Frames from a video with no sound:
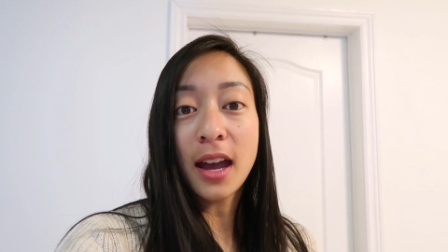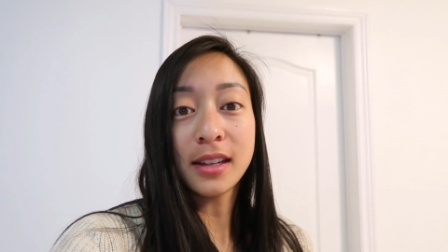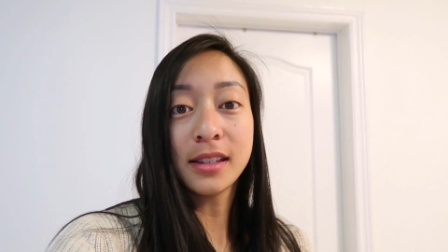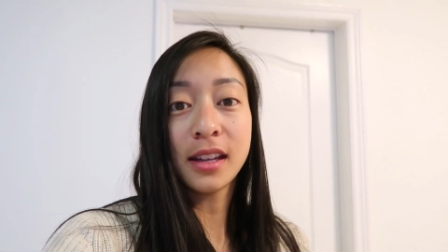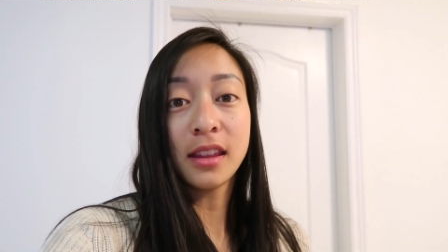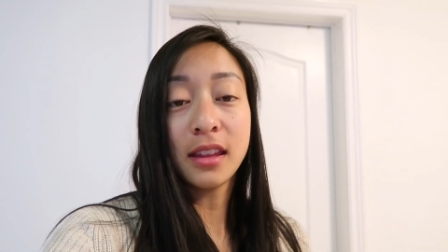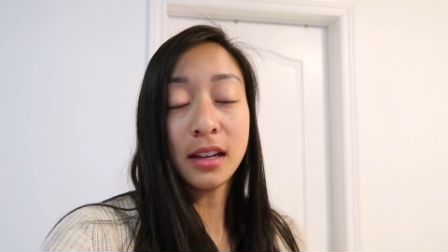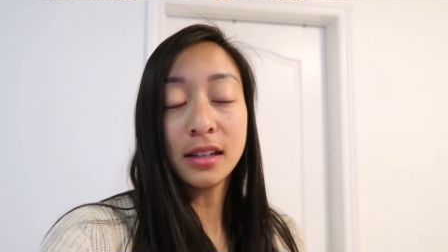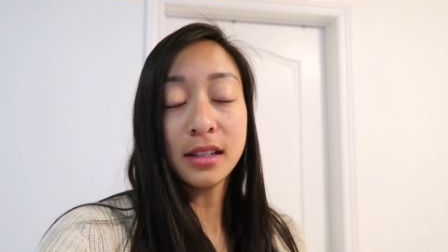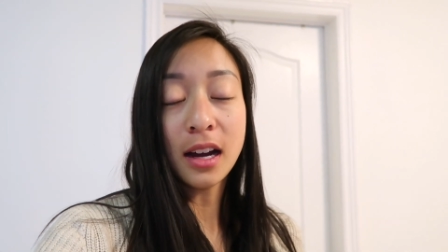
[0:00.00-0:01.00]
As
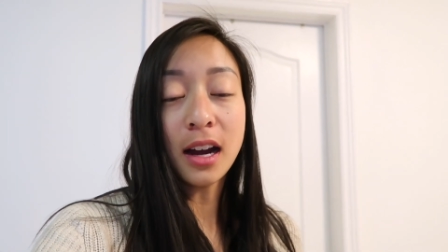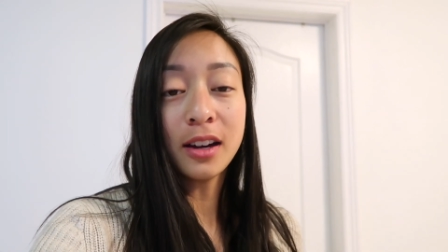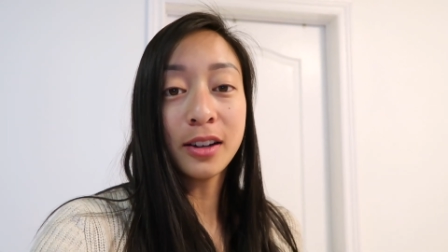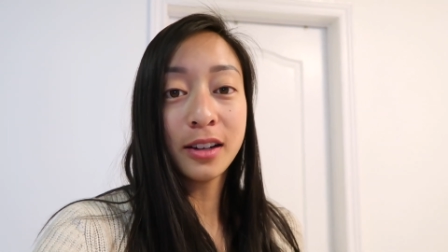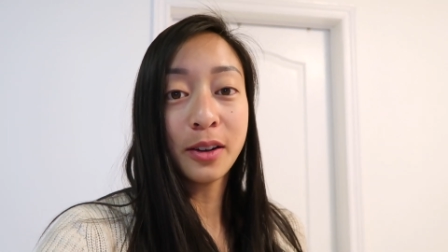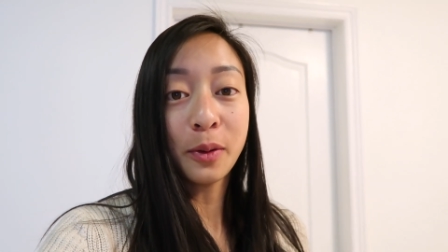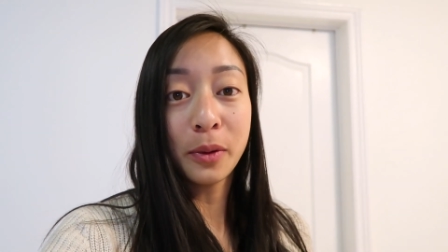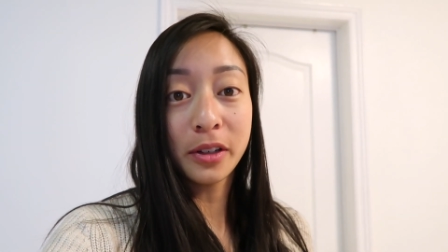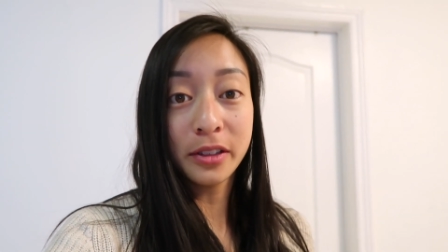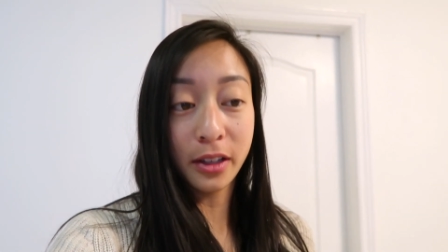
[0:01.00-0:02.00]
the entire
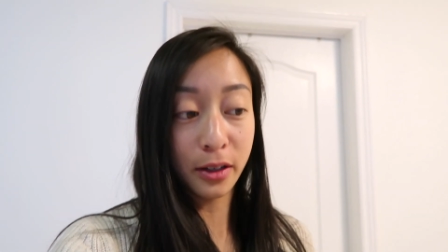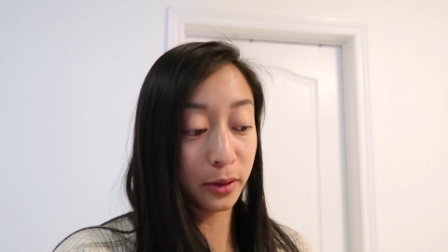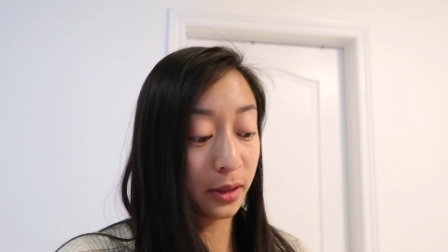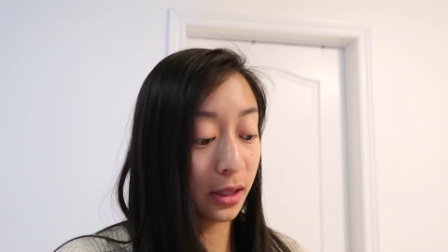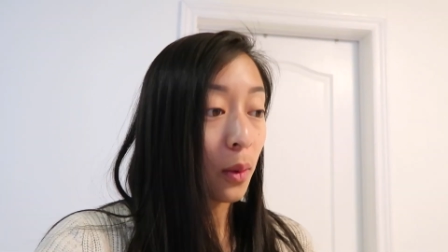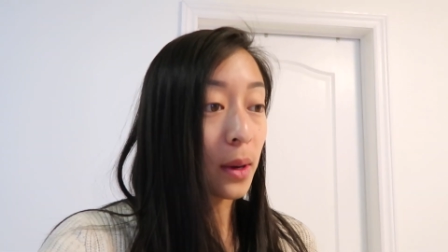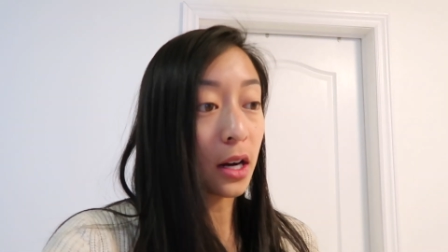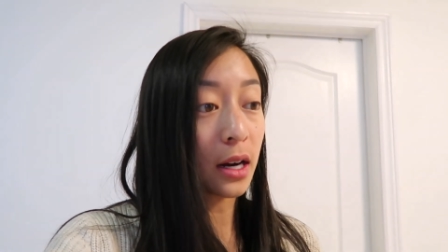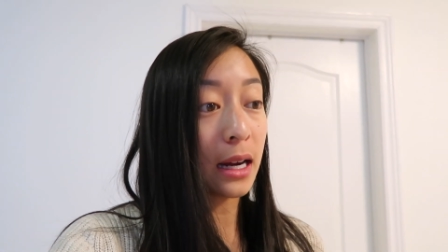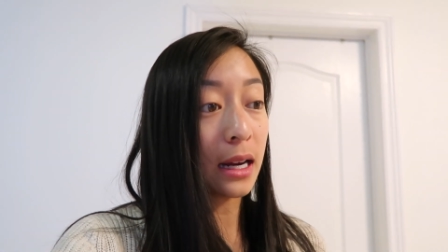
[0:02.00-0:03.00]
world knows, we
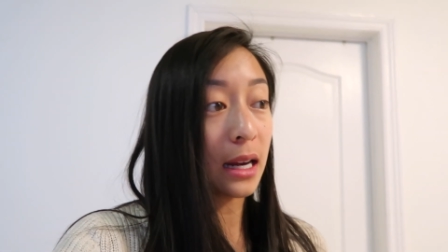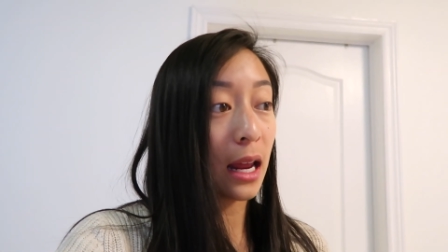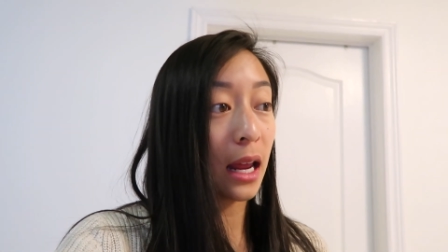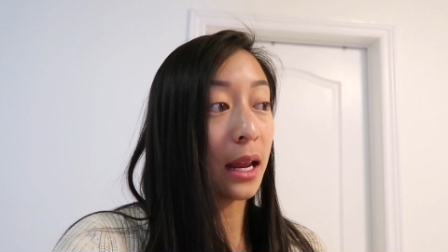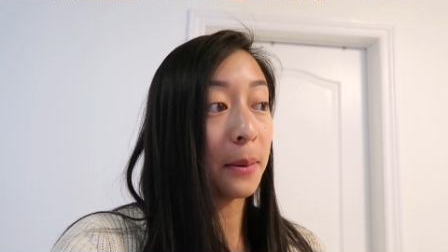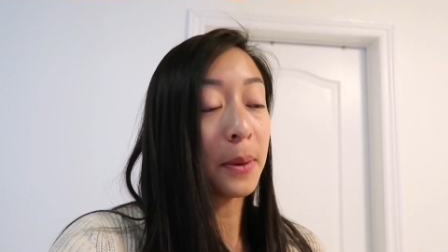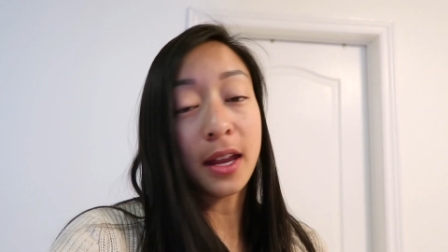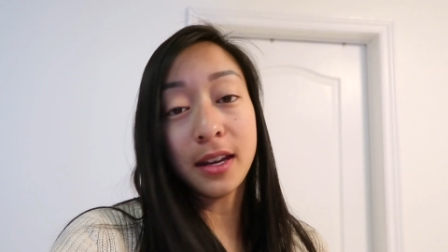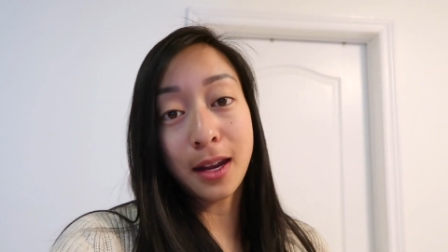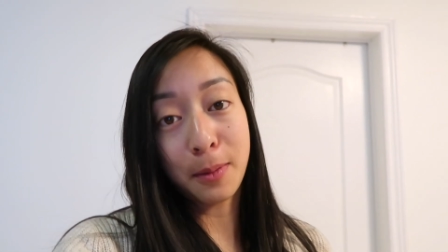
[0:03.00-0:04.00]
are in a
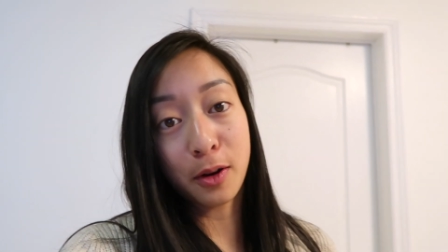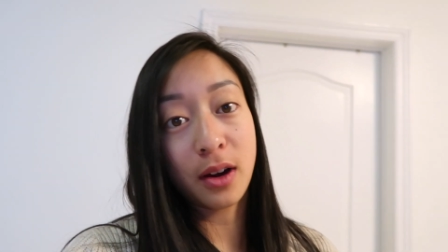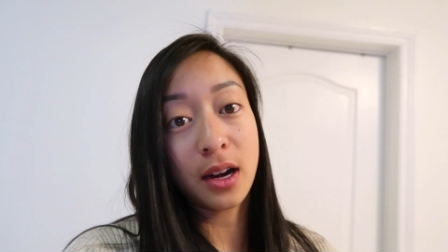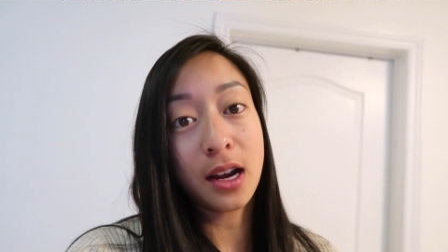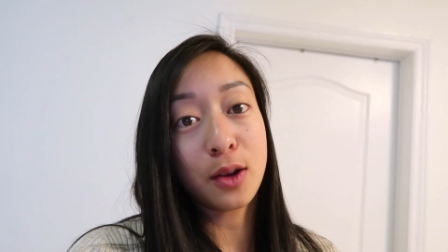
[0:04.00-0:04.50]
pandemic right